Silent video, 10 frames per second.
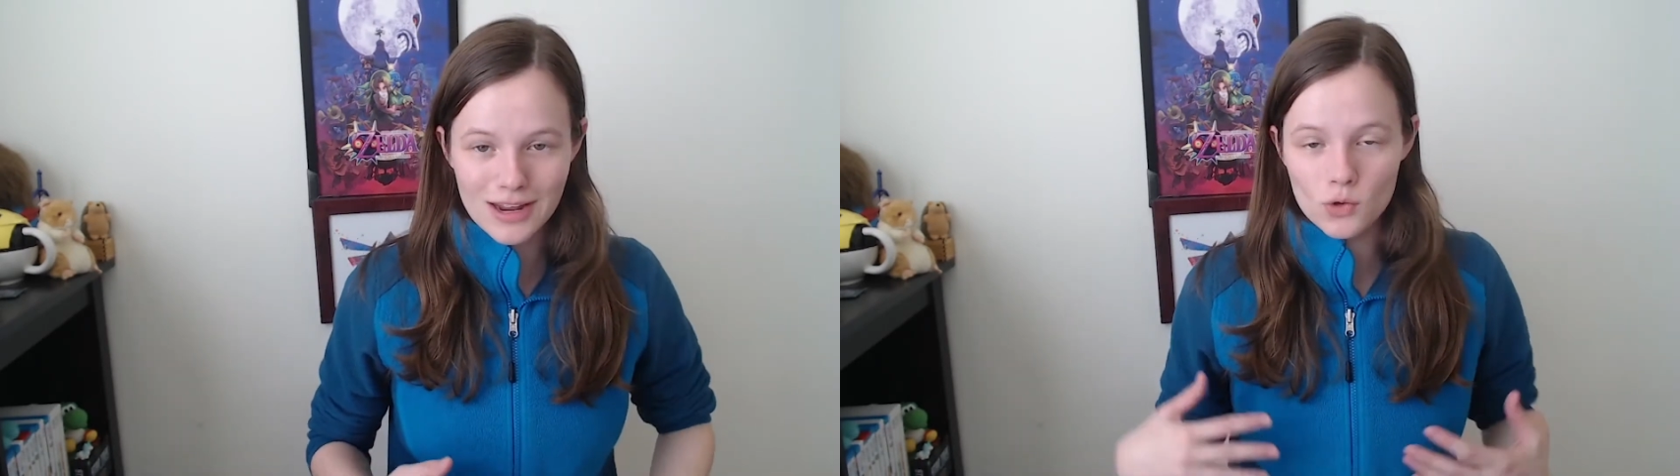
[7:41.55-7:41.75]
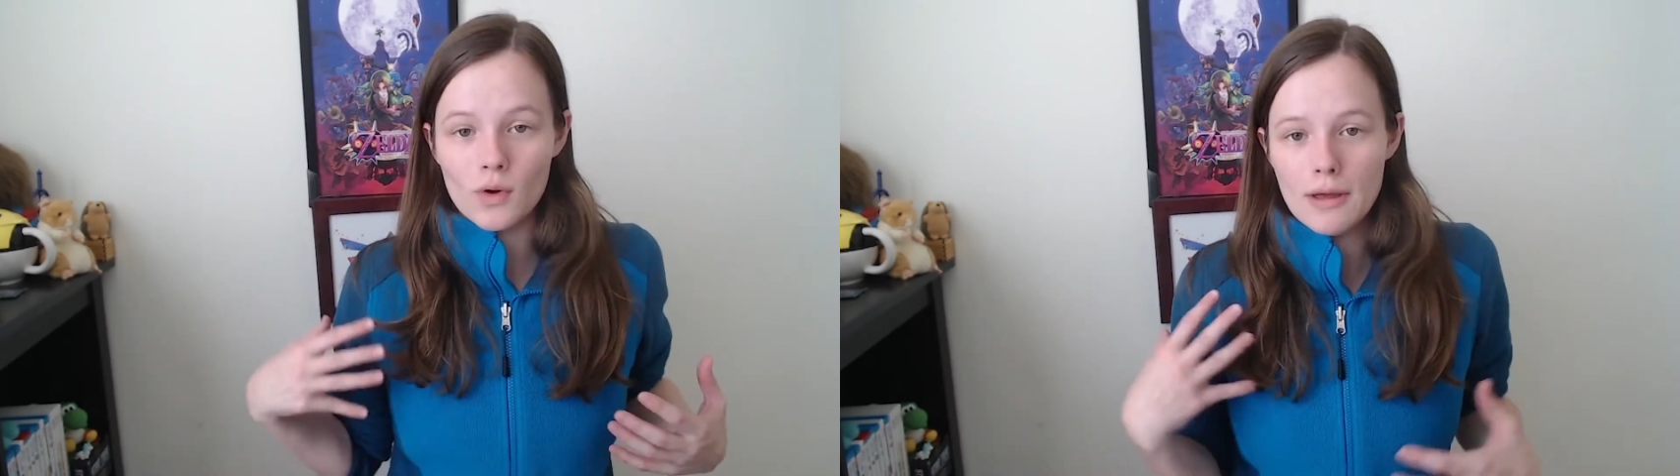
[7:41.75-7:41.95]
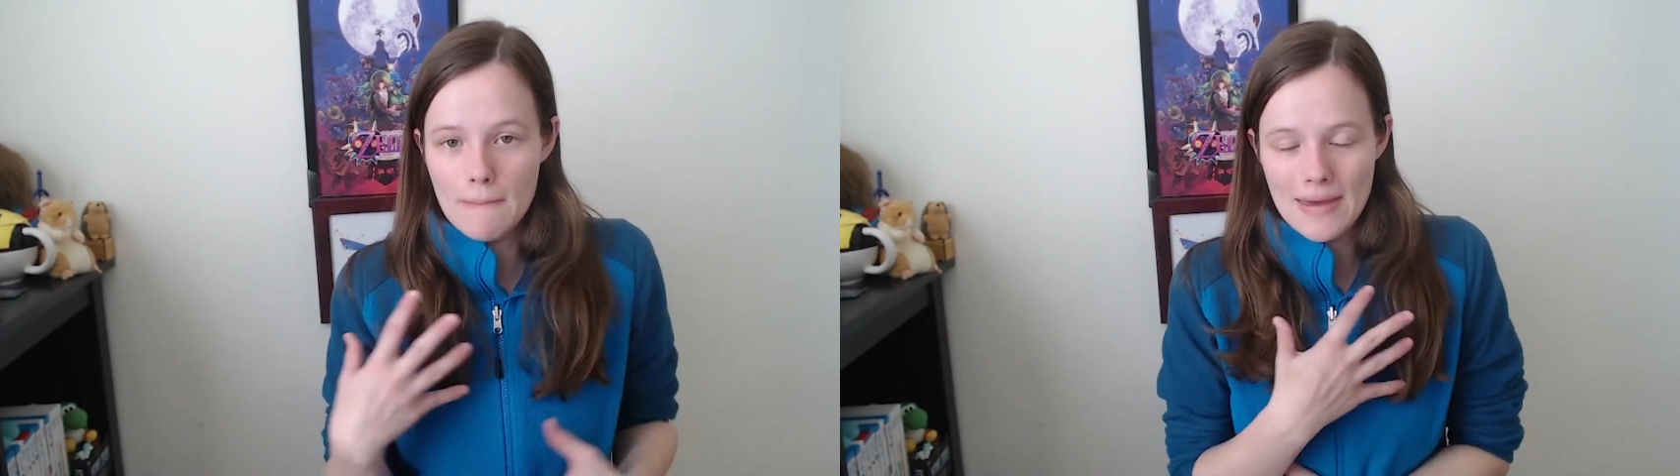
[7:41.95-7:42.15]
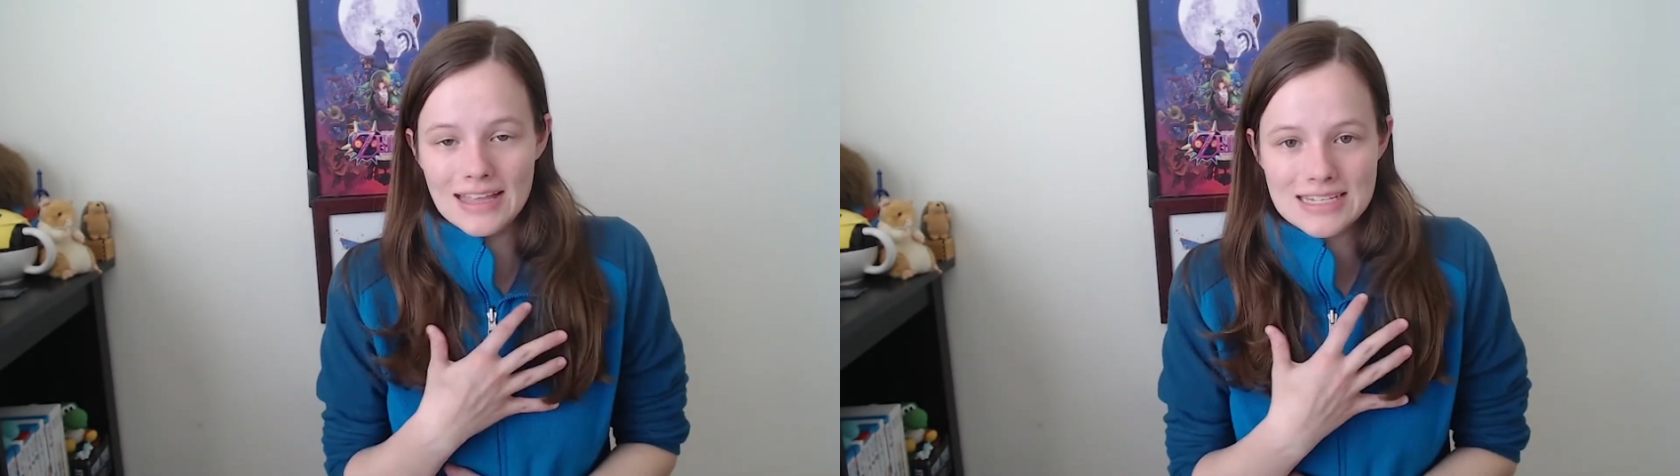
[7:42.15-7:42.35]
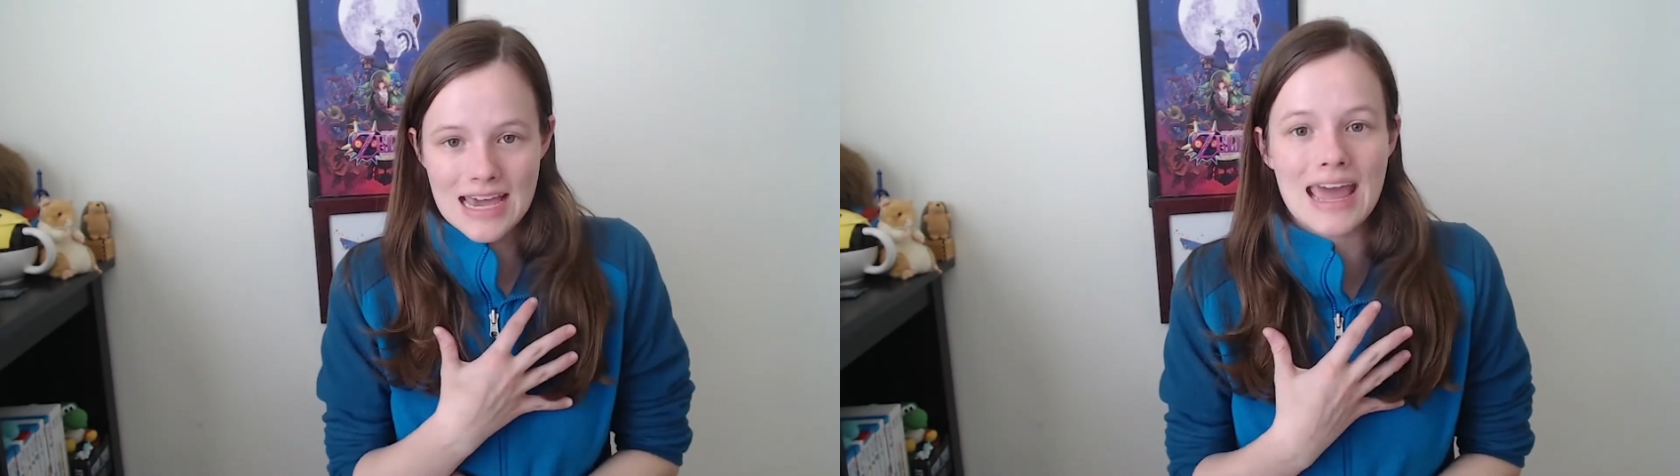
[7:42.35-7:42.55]
and you want to
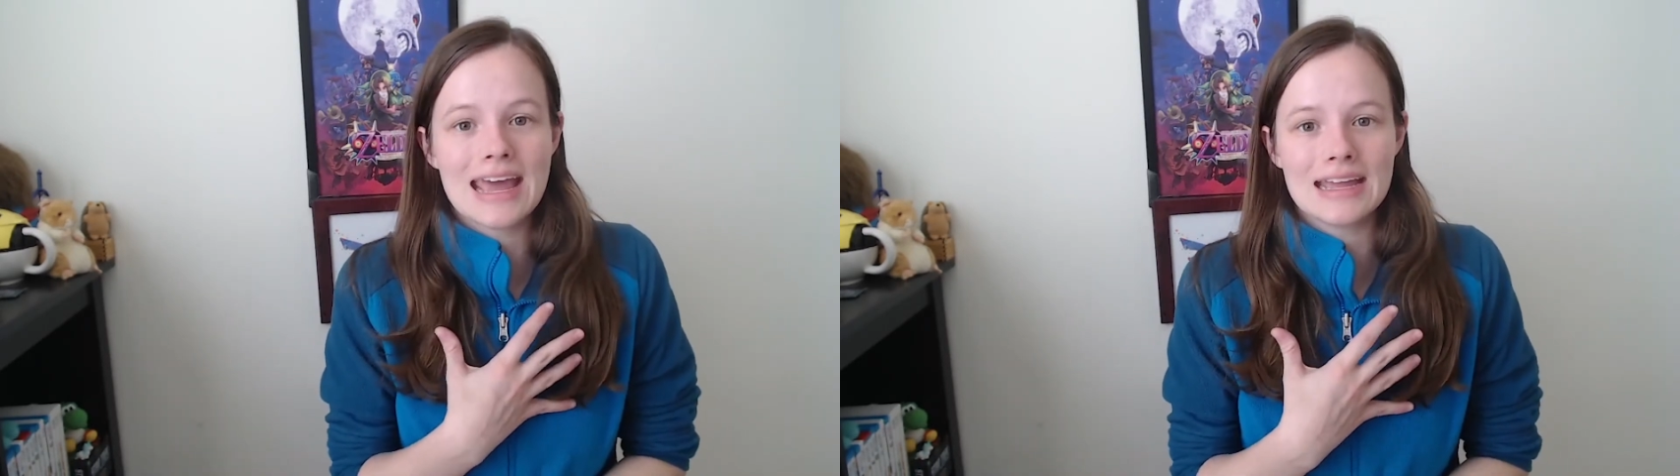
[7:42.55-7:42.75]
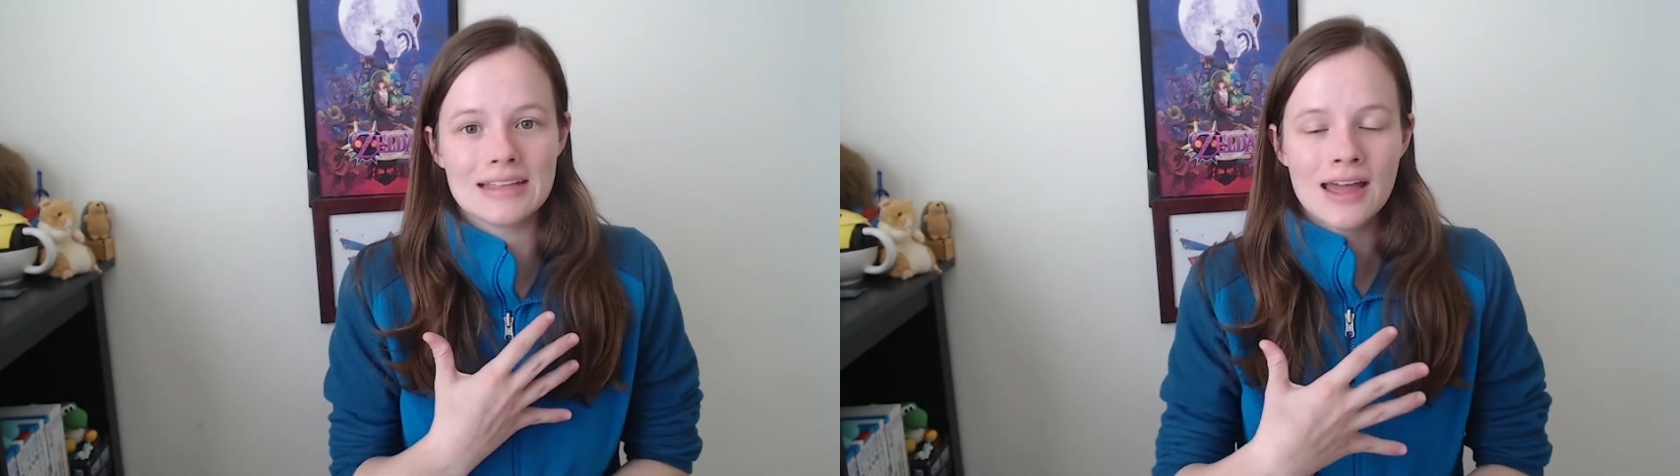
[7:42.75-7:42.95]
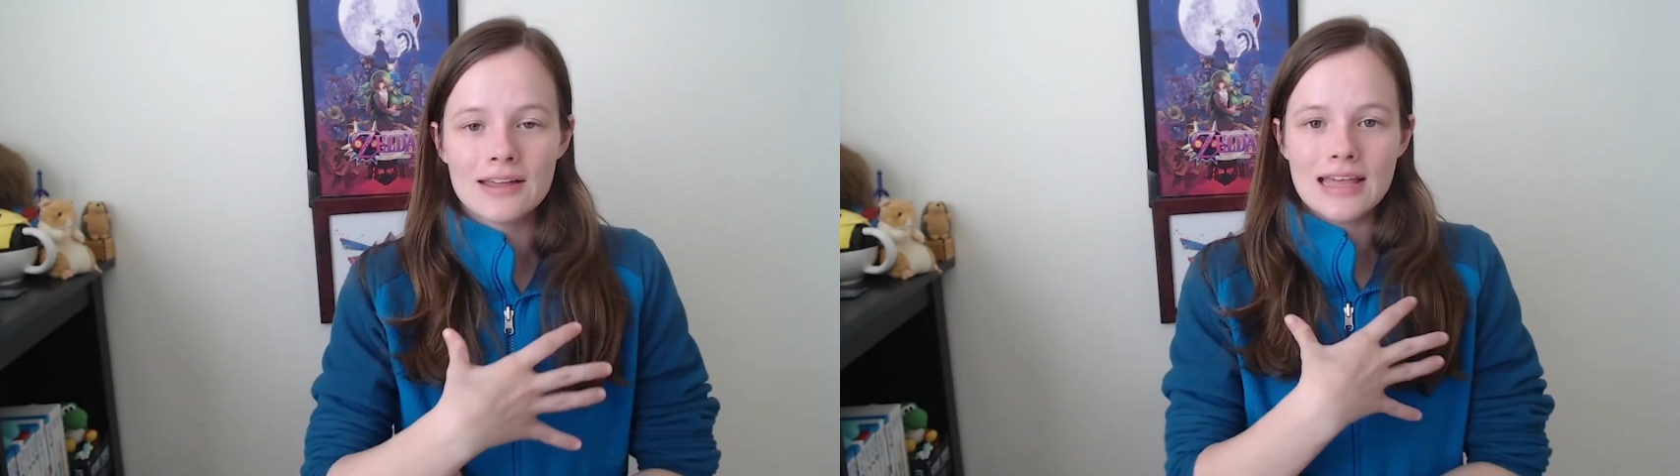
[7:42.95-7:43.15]
maintain